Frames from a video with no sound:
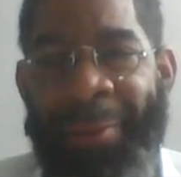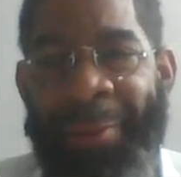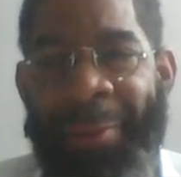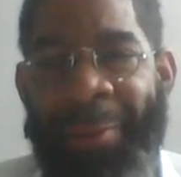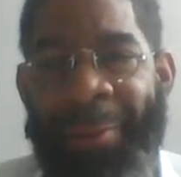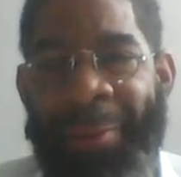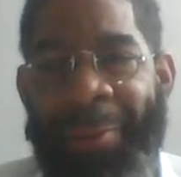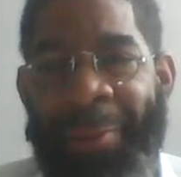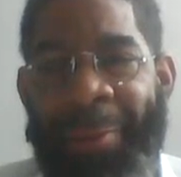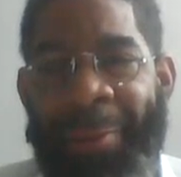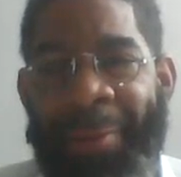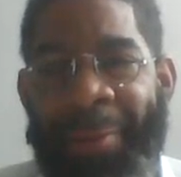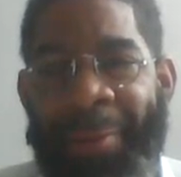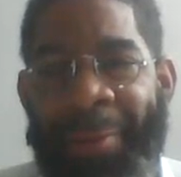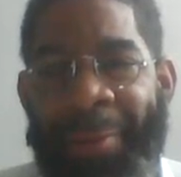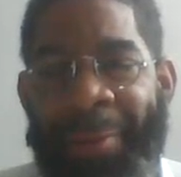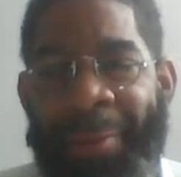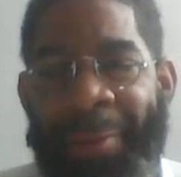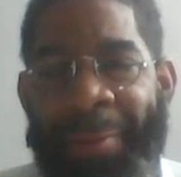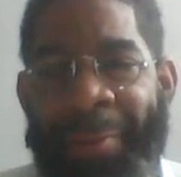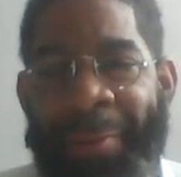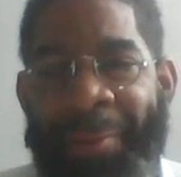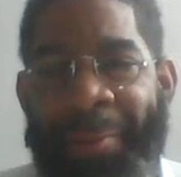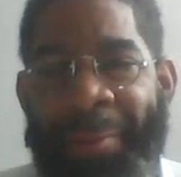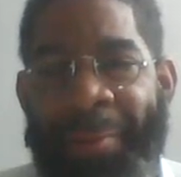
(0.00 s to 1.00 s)

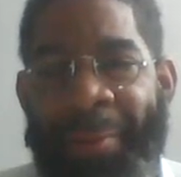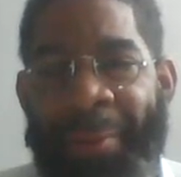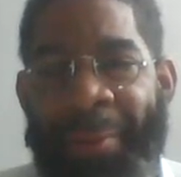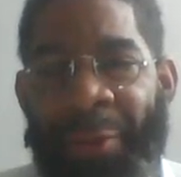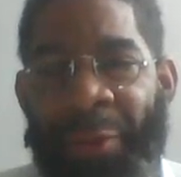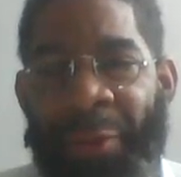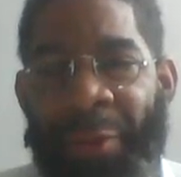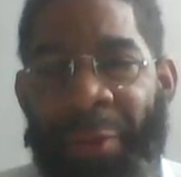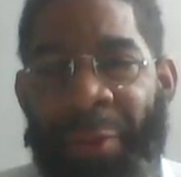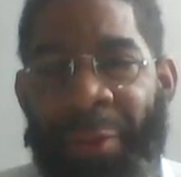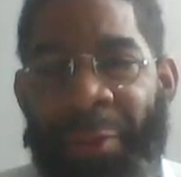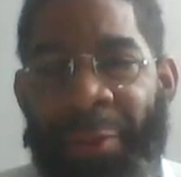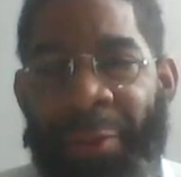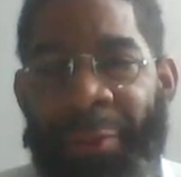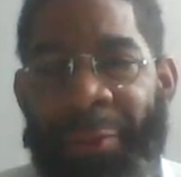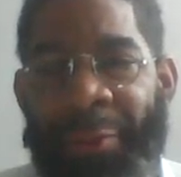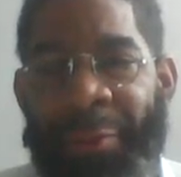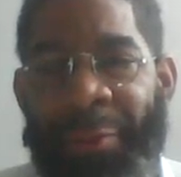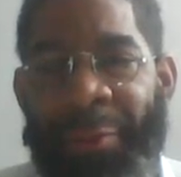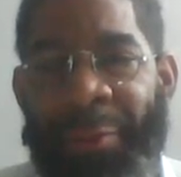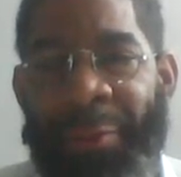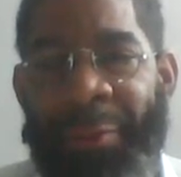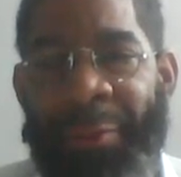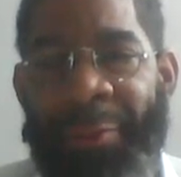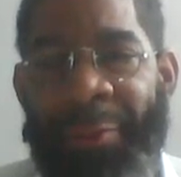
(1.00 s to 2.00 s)

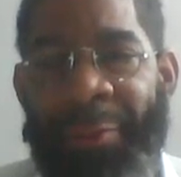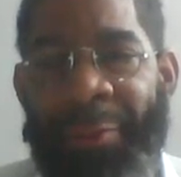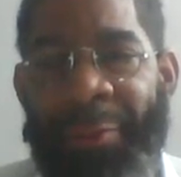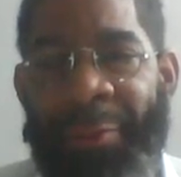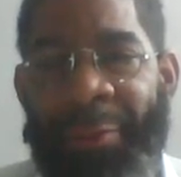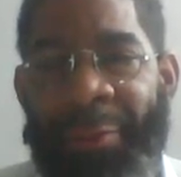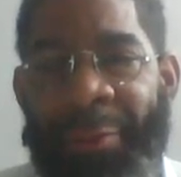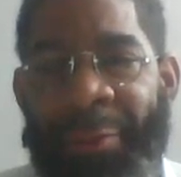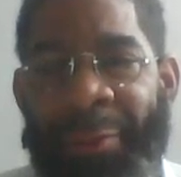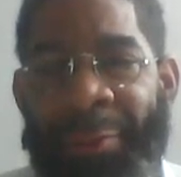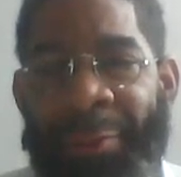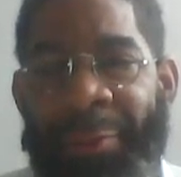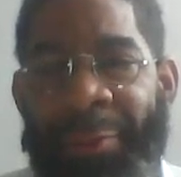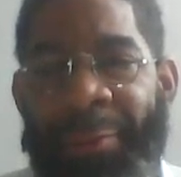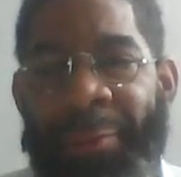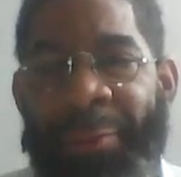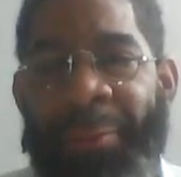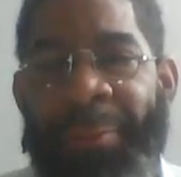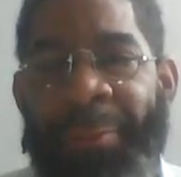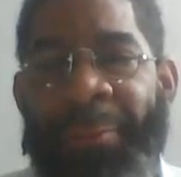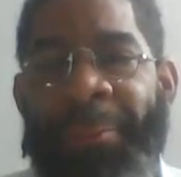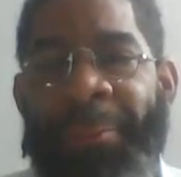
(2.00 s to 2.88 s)
The person shown says nothing.